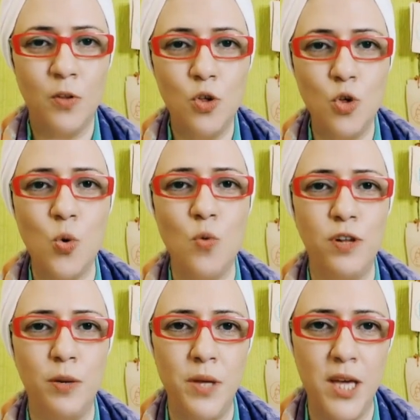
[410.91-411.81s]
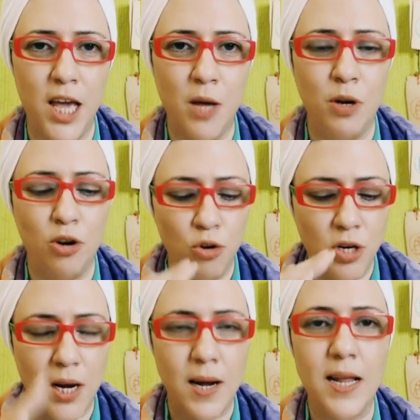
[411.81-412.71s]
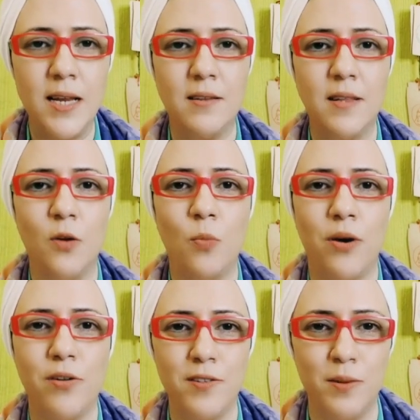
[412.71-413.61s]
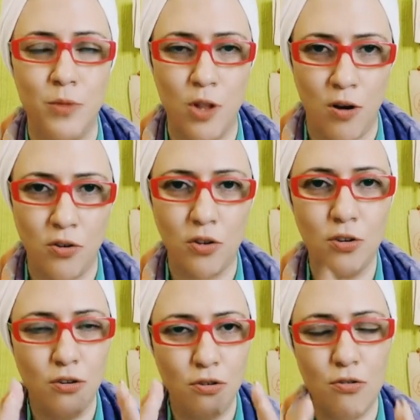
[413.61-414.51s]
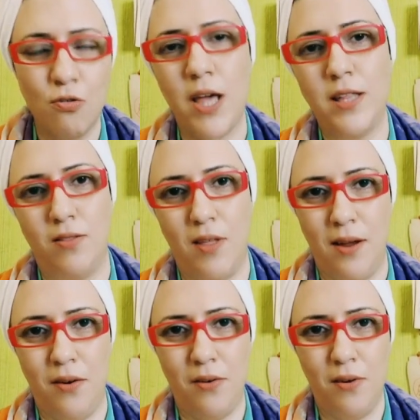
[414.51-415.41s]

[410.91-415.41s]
you will be able to delete that worrisome thought right there.